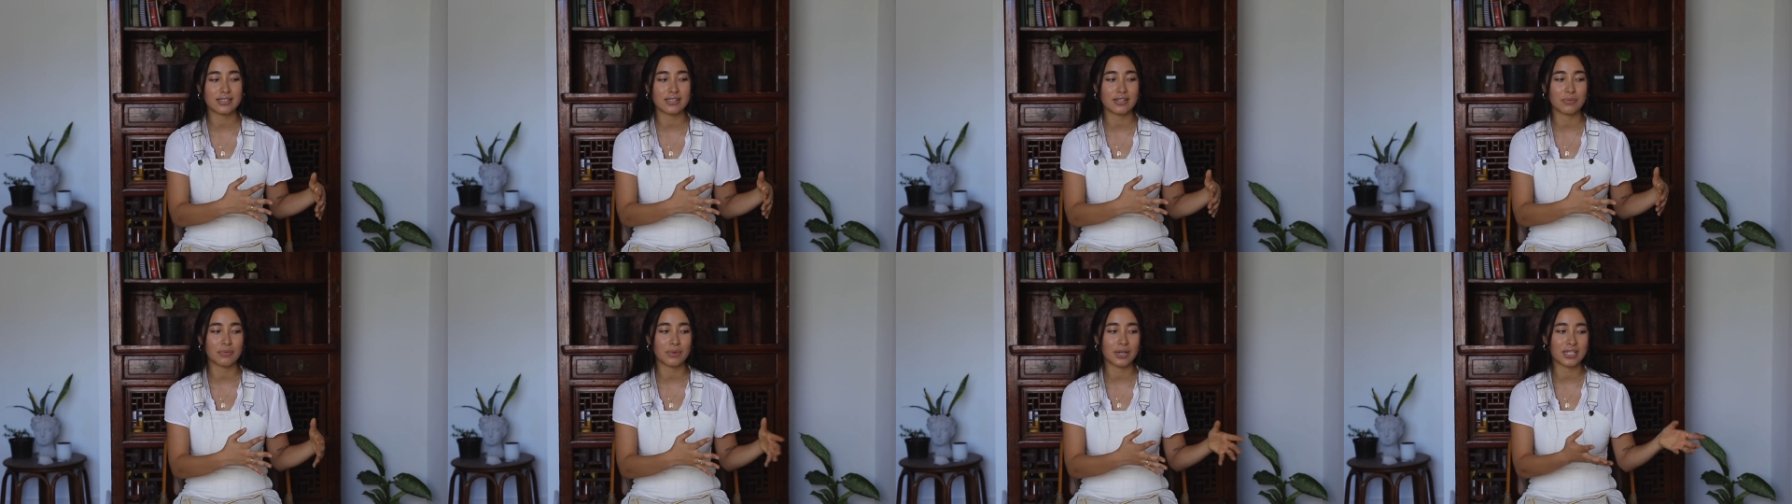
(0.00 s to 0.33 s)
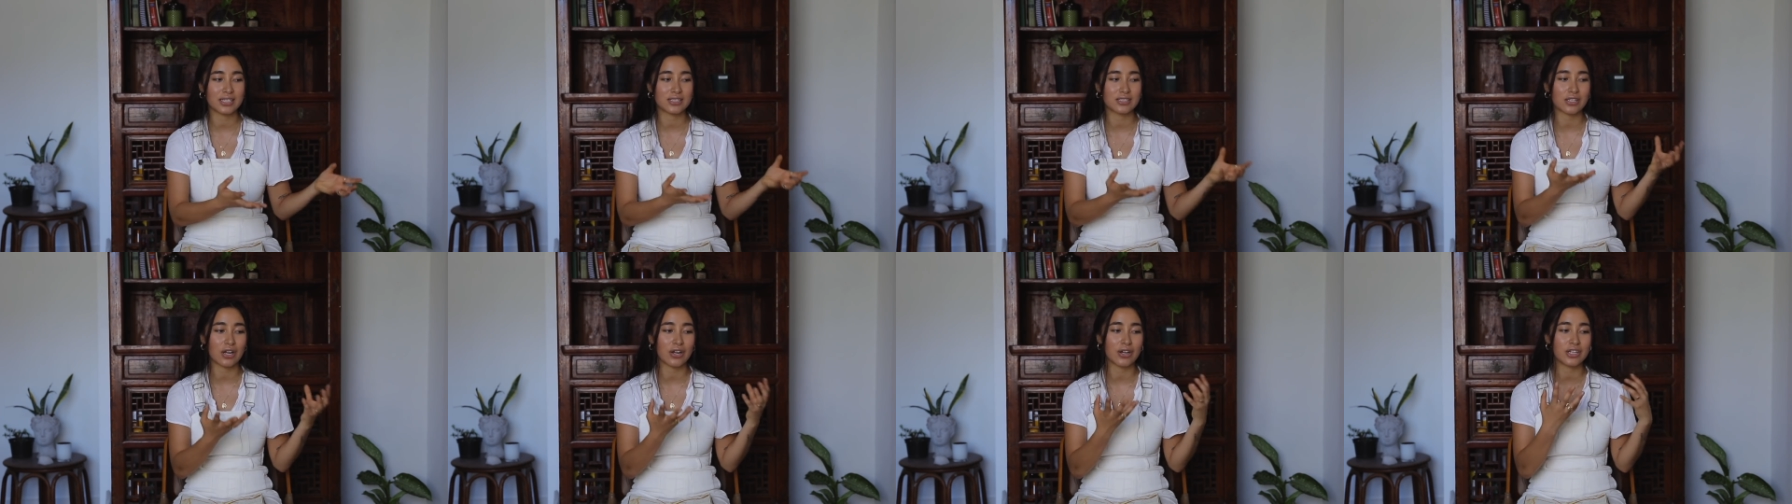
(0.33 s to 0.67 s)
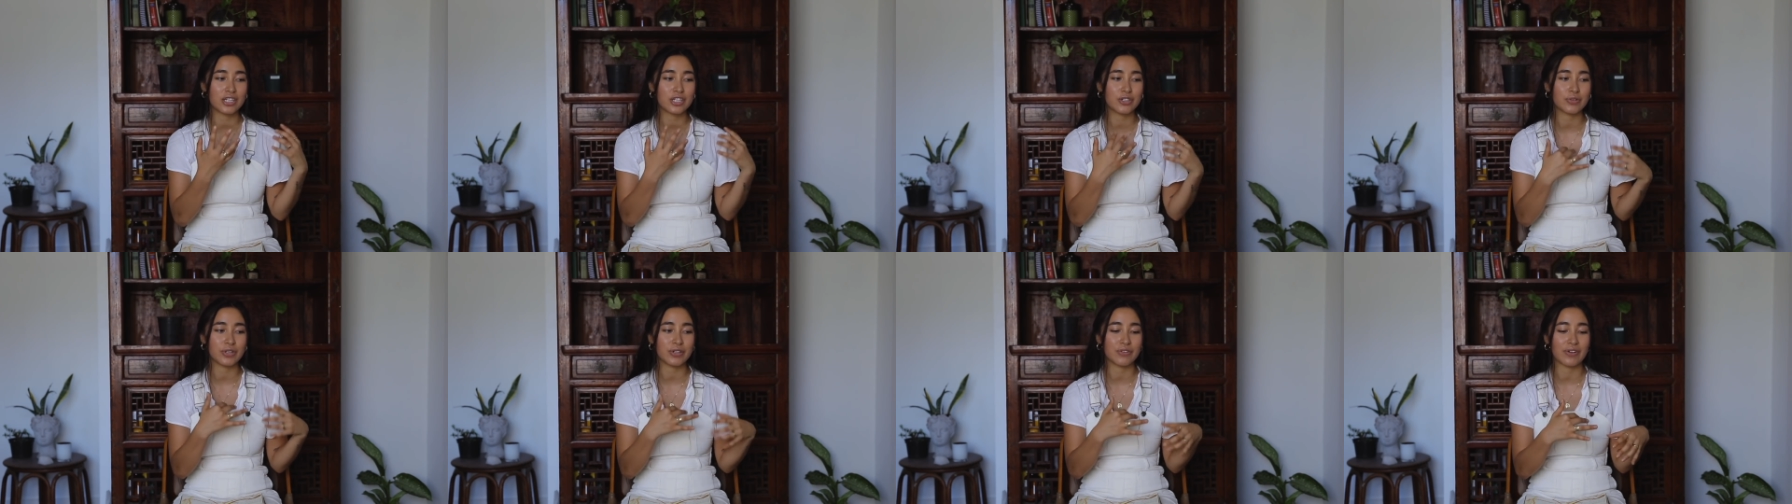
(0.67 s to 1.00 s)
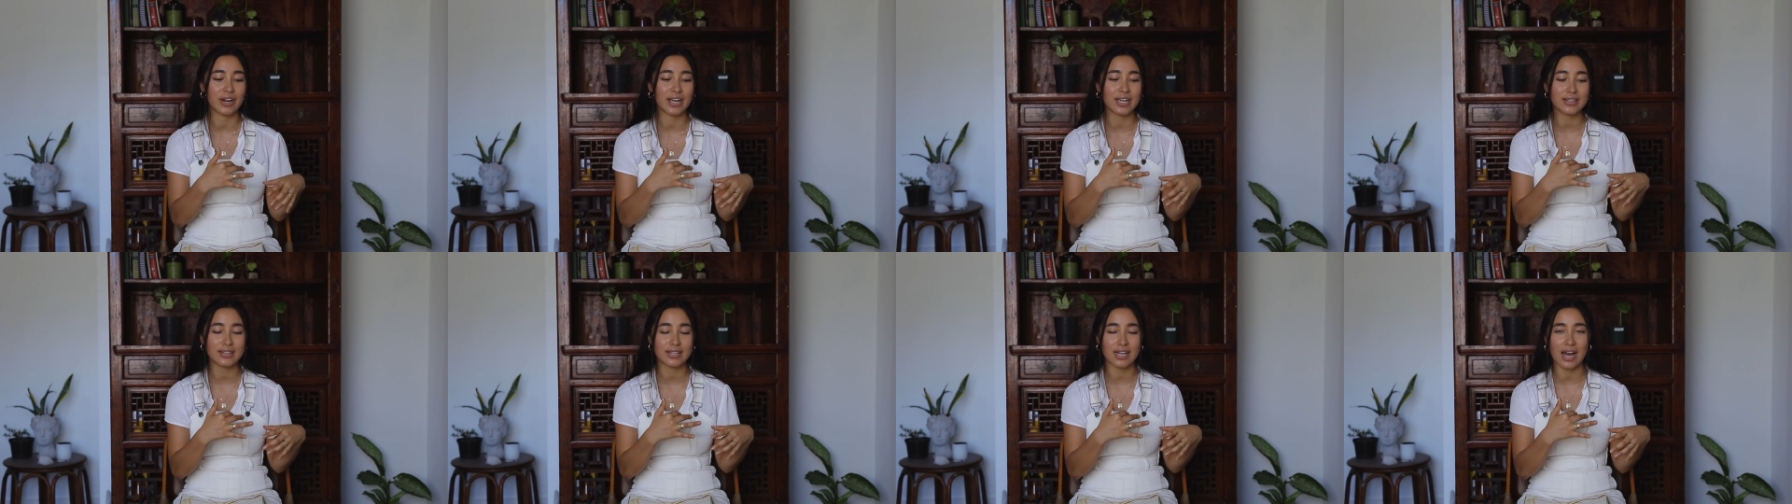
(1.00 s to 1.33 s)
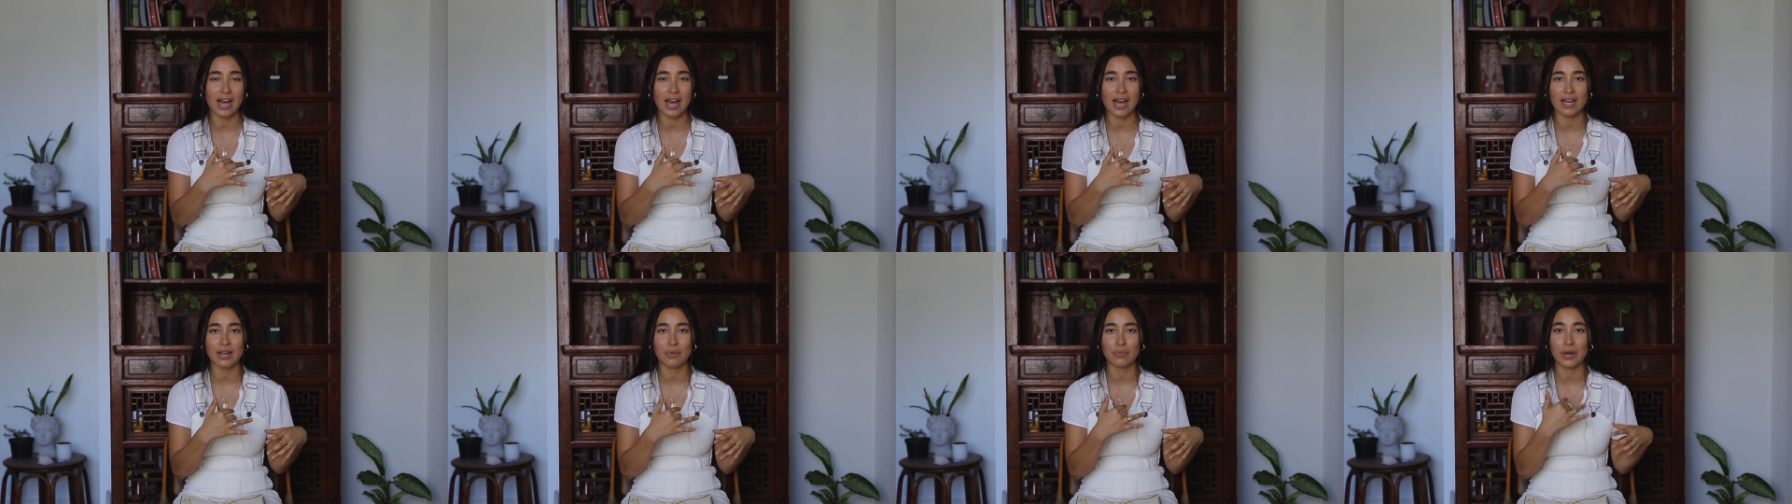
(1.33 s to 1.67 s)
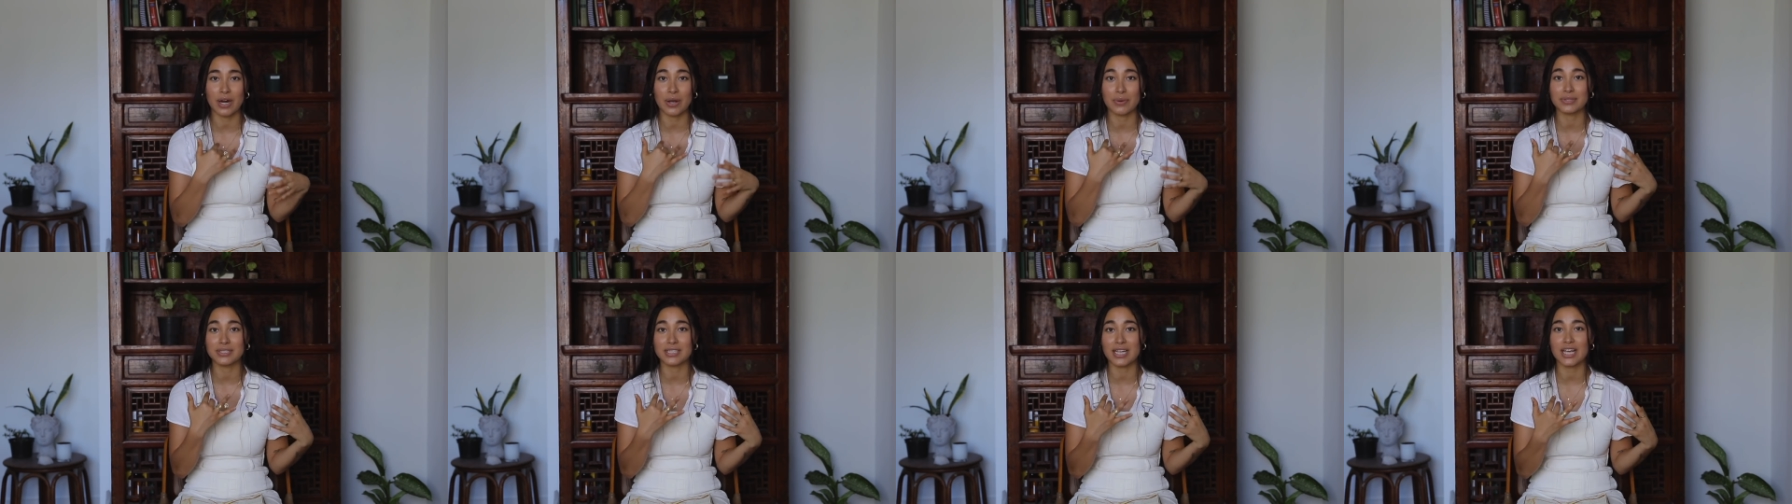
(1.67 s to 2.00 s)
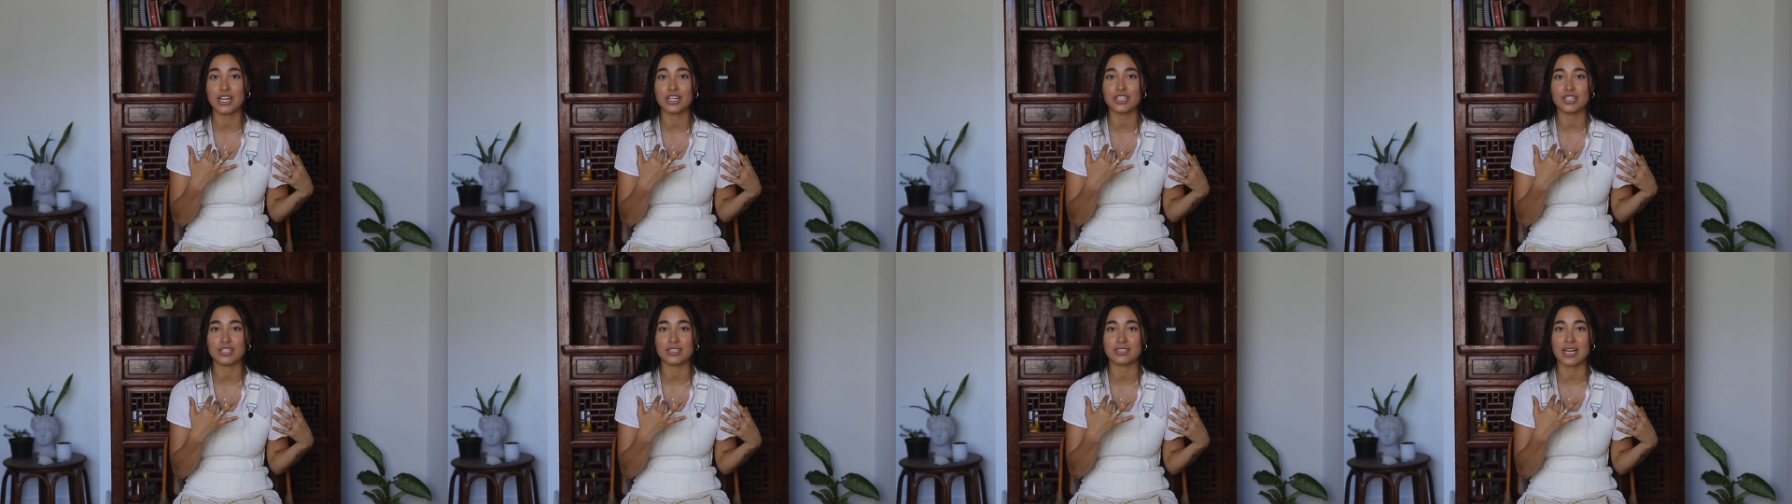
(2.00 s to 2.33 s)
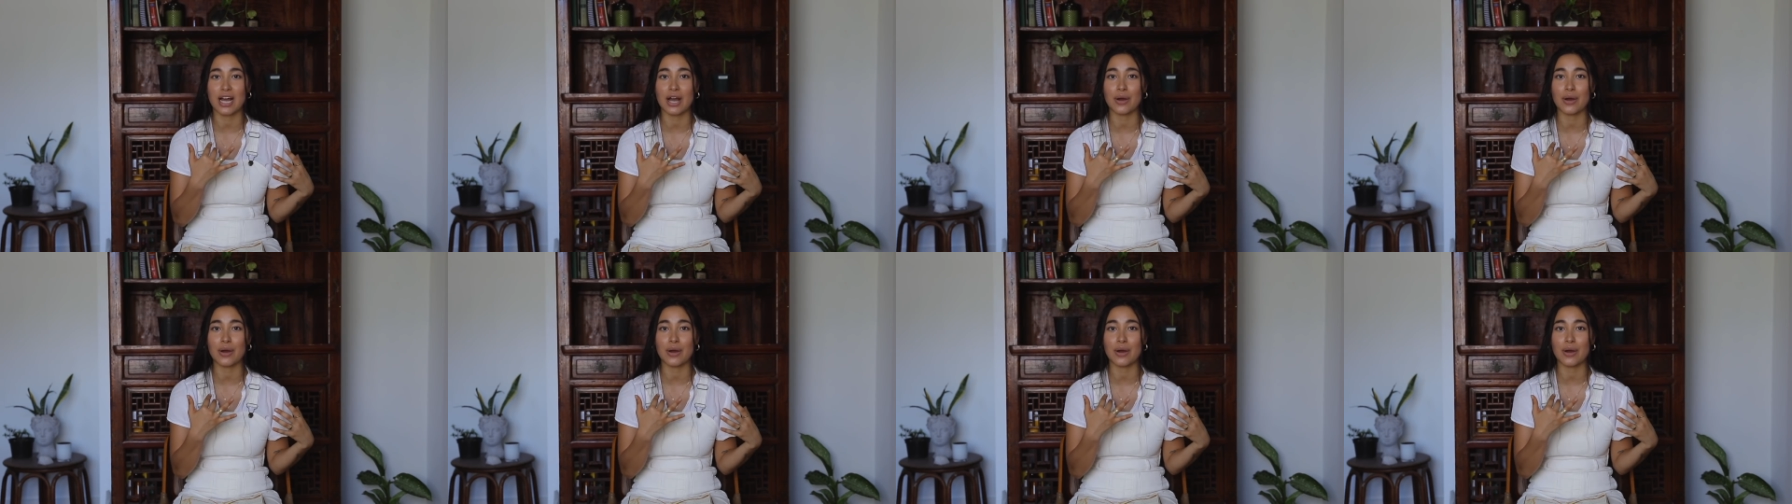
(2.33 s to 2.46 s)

and then when I started to rewrite that, when I was anxious,